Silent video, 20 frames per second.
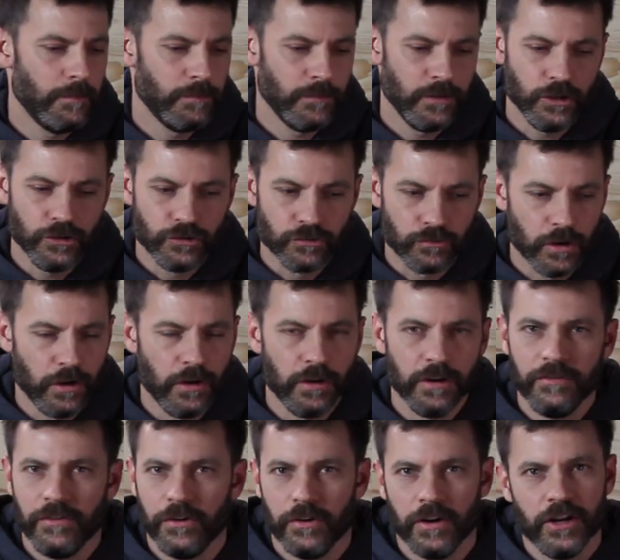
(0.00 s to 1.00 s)
the
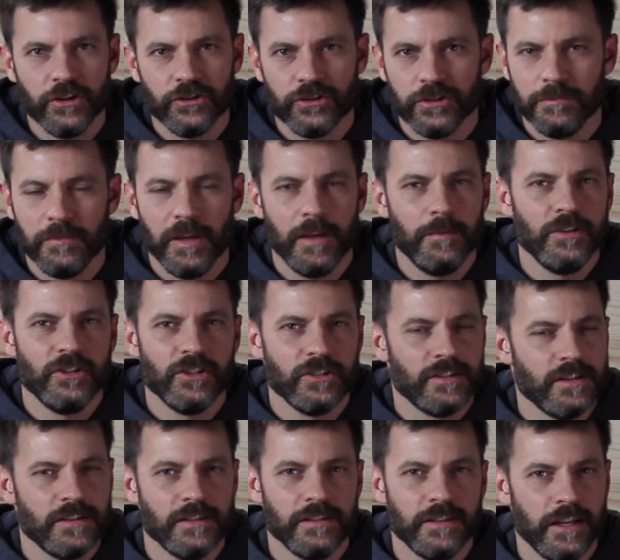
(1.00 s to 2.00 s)
drone of your engine maybe
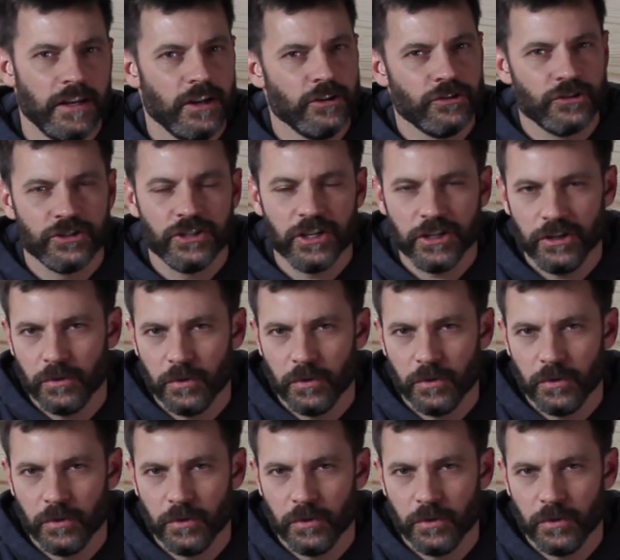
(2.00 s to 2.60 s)
just isn't that interesting,